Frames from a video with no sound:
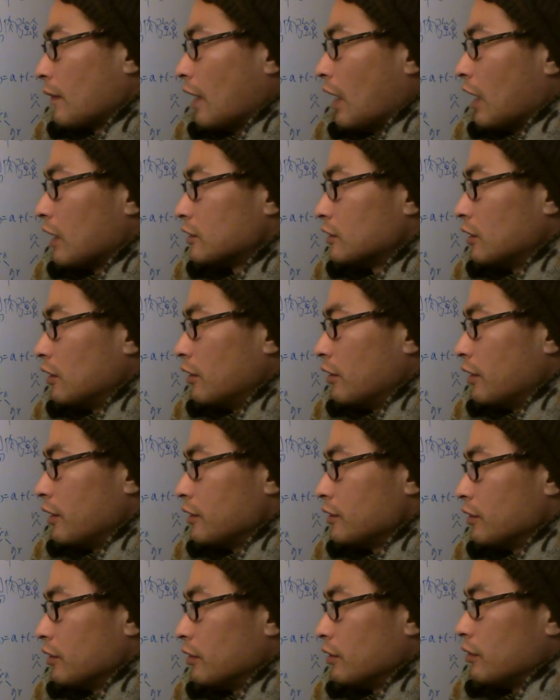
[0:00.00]

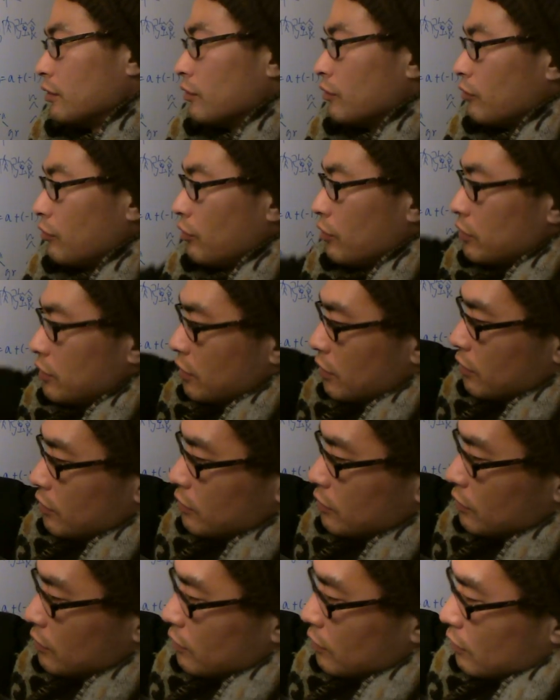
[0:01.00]
acceleration, which
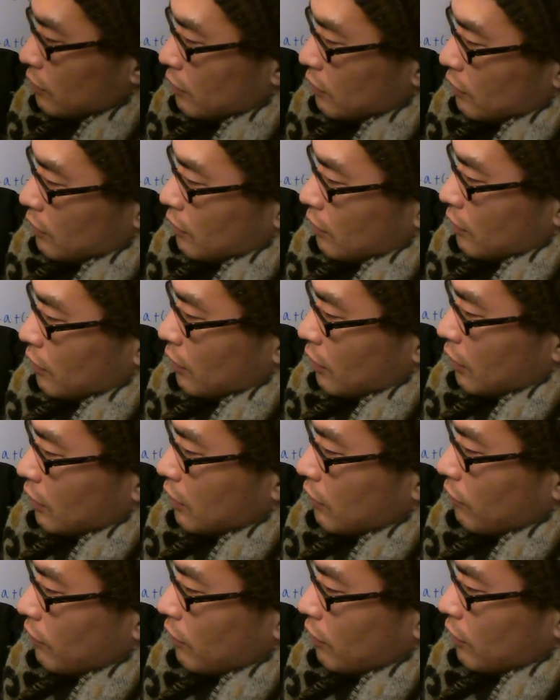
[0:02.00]
is
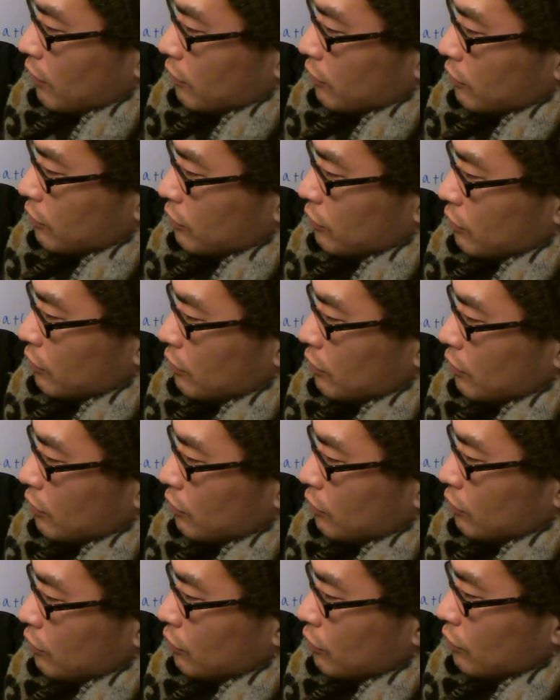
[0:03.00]
equivalent
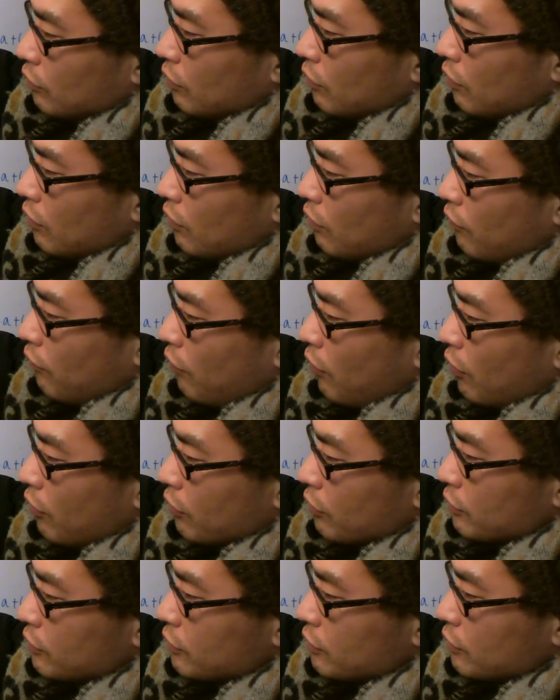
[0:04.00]
to
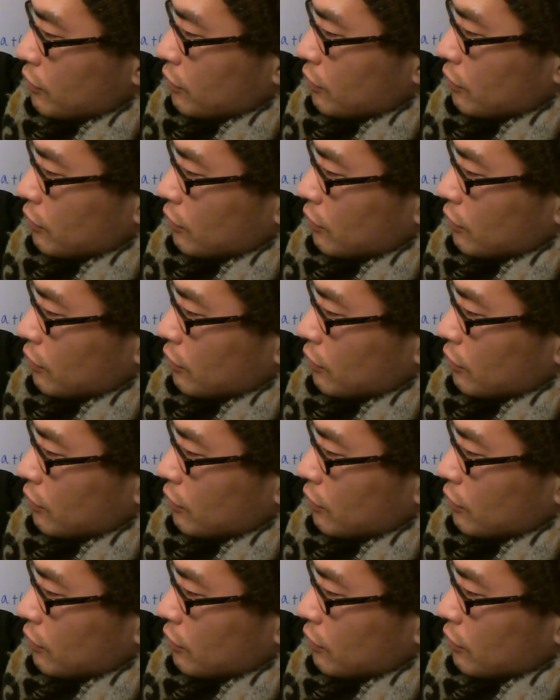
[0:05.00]
force.